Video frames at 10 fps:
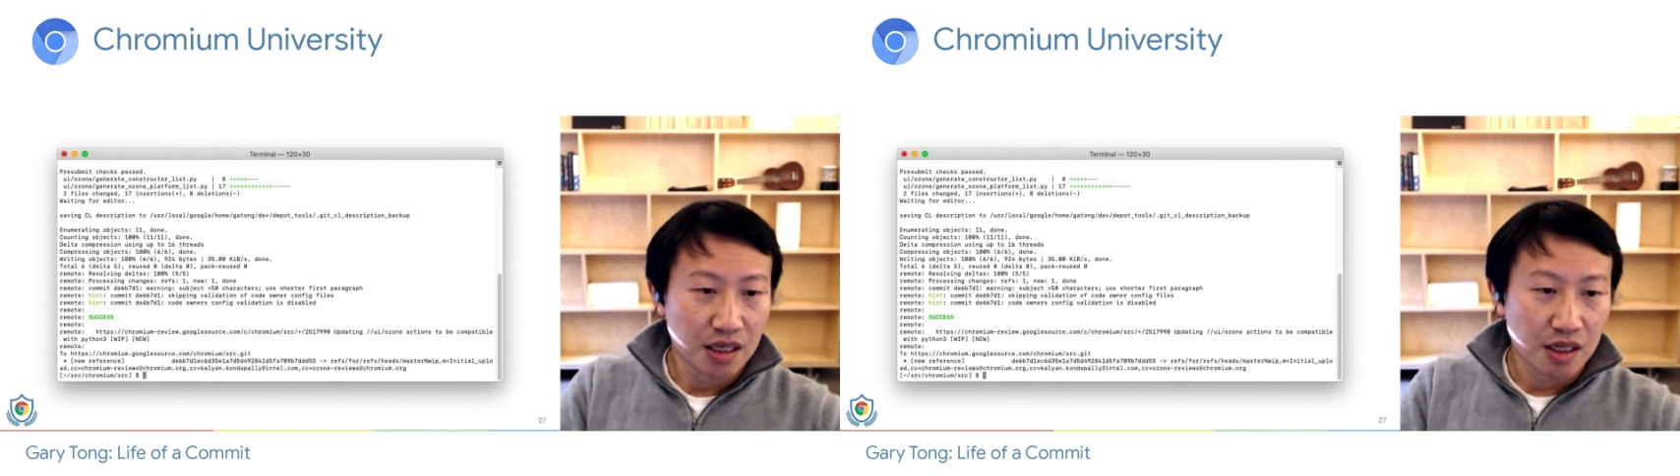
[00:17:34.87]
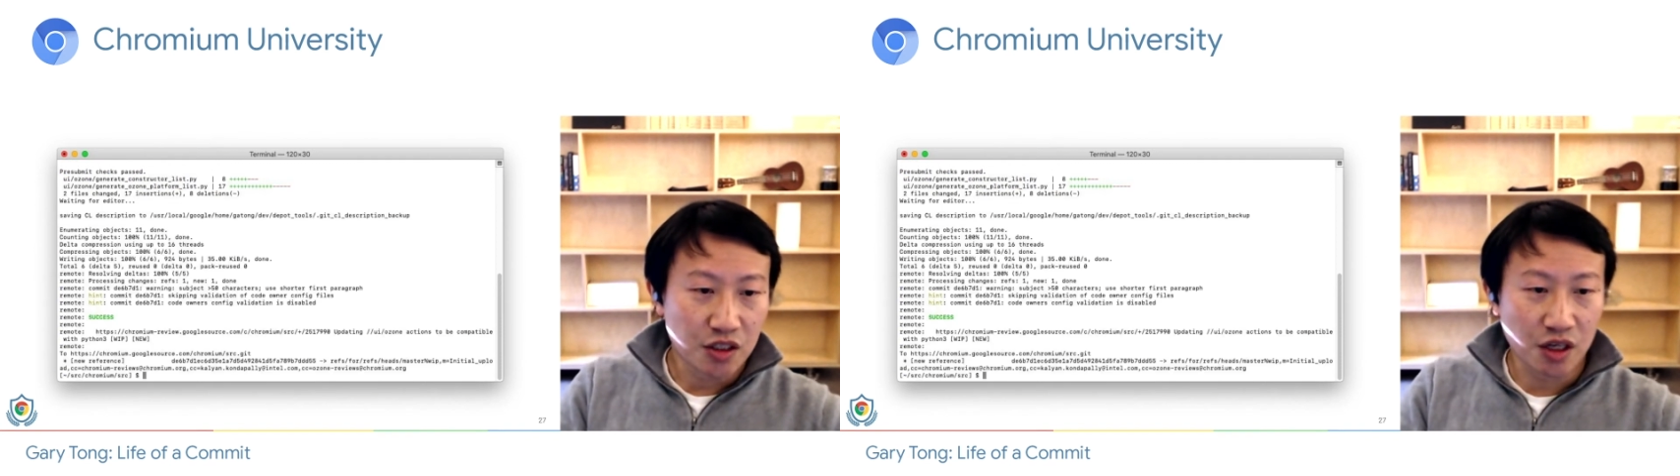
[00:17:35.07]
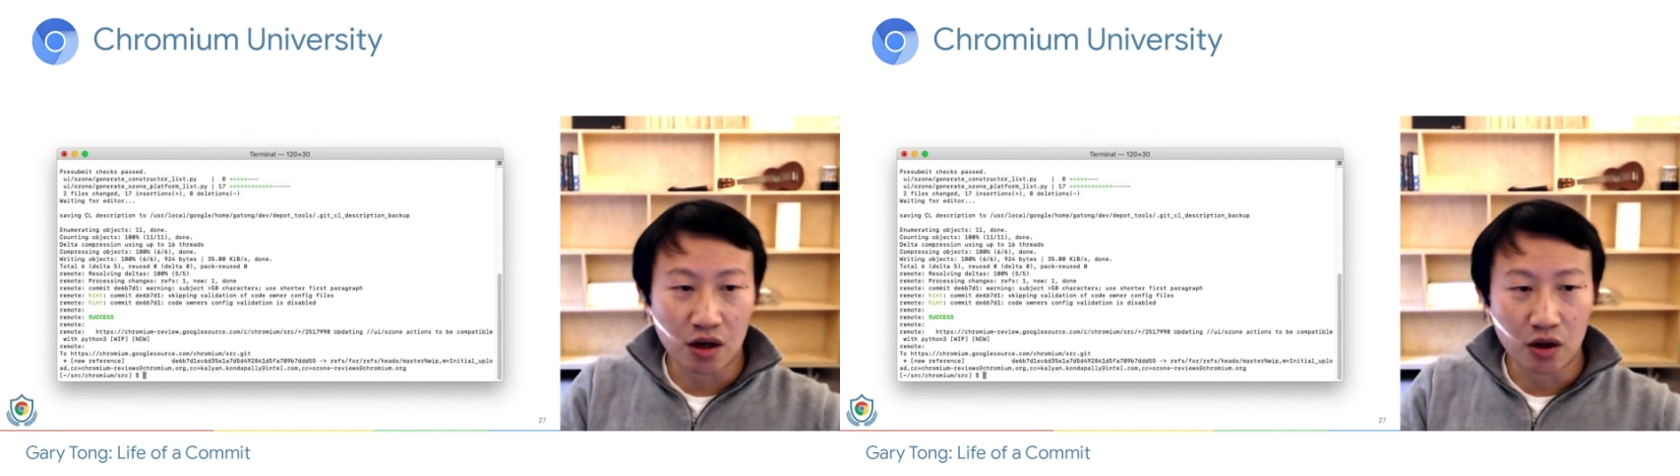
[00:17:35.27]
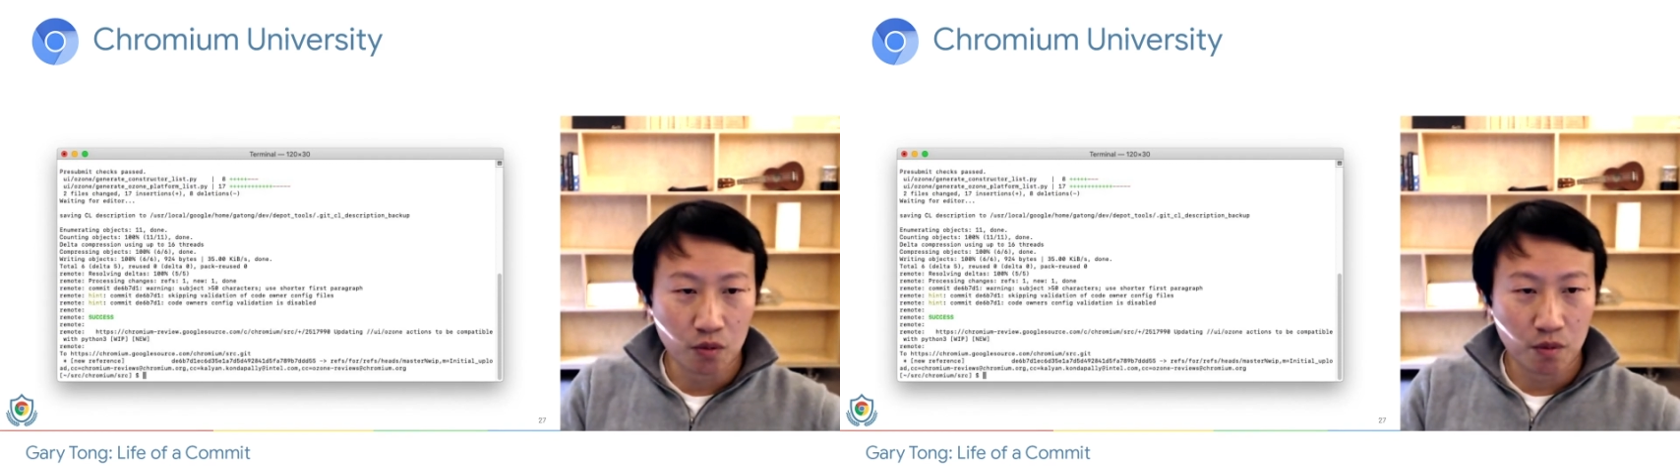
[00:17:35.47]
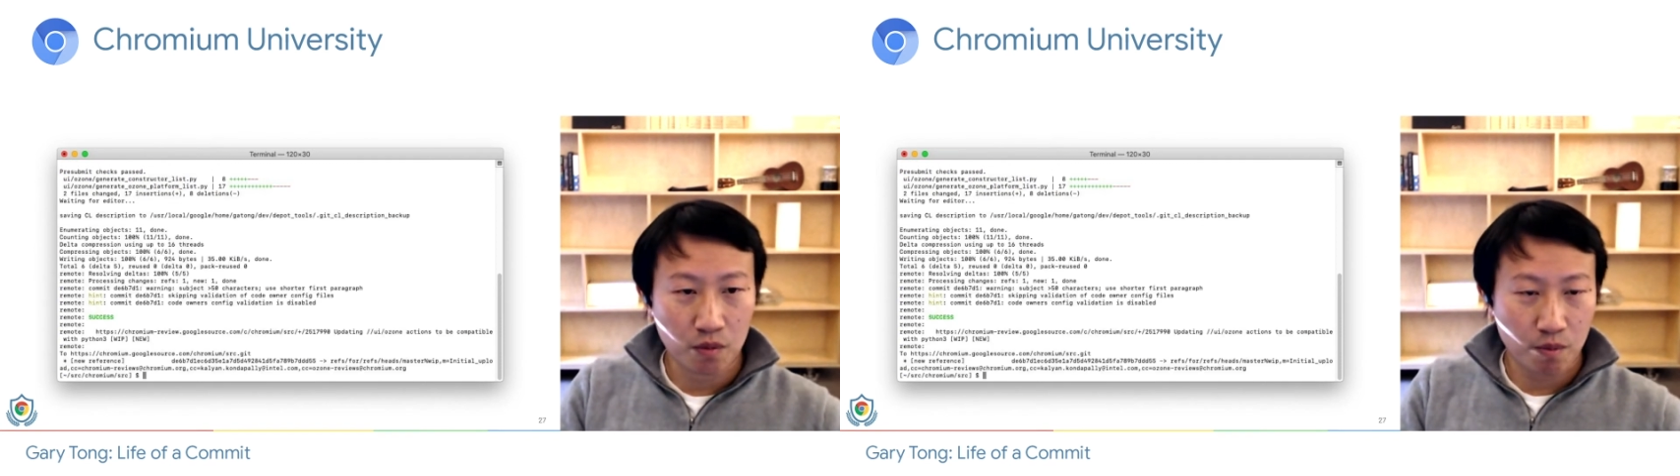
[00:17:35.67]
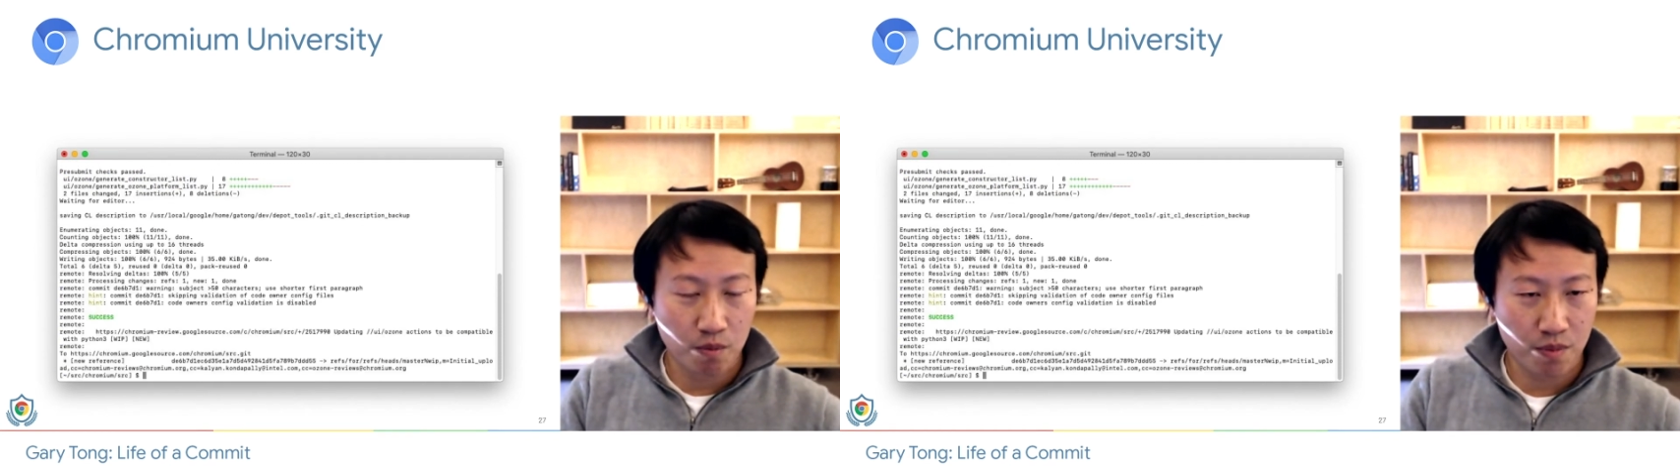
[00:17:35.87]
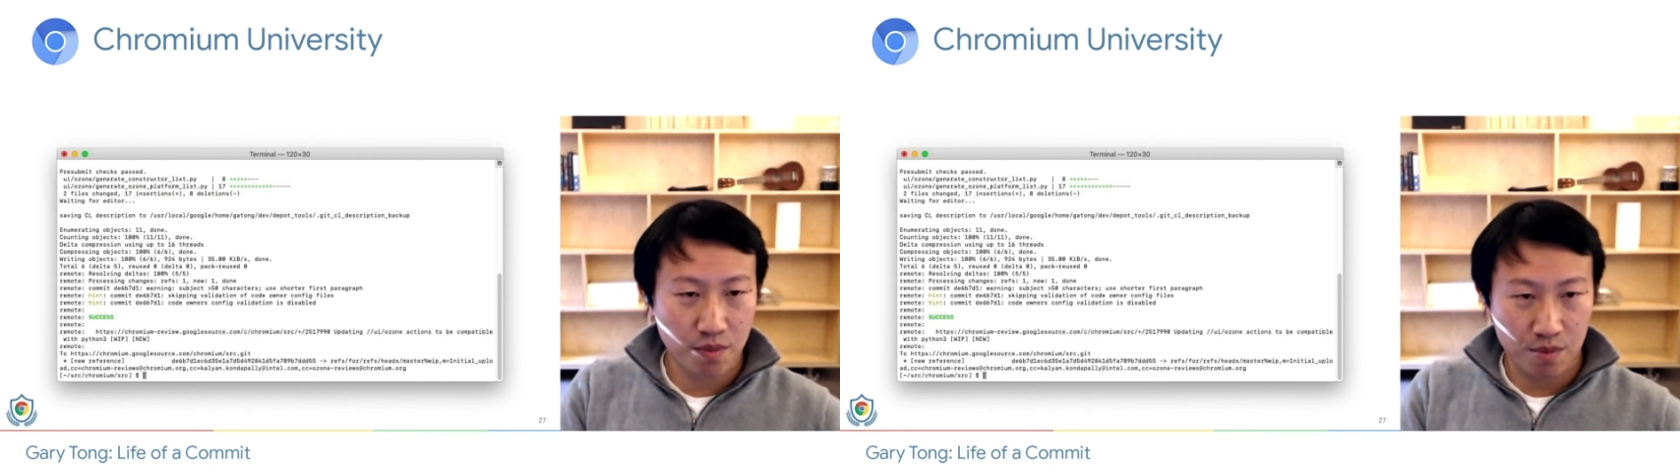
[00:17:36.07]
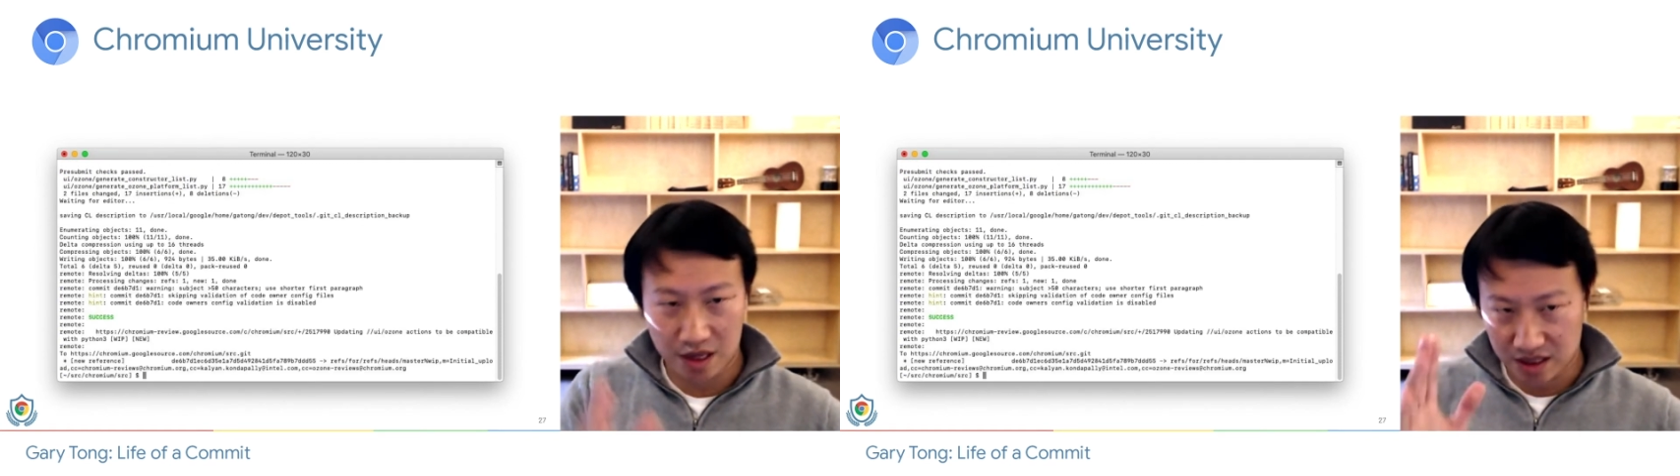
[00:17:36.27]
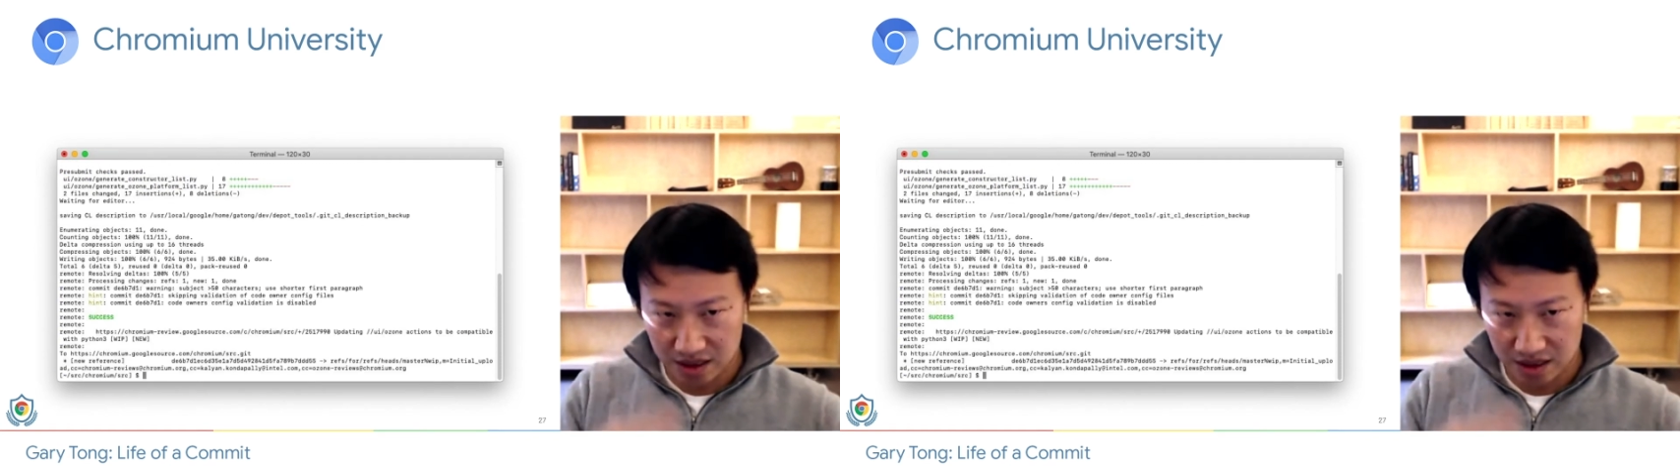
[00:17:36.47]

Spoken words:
So this